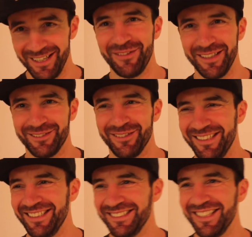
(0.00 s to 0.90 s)
like you. I
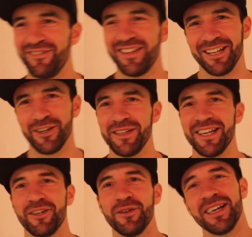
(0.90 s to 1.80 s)
think that's what it was.
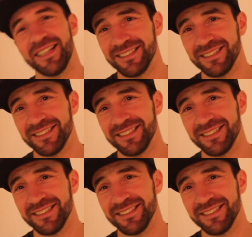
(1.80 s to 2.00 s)
Yeah, to go get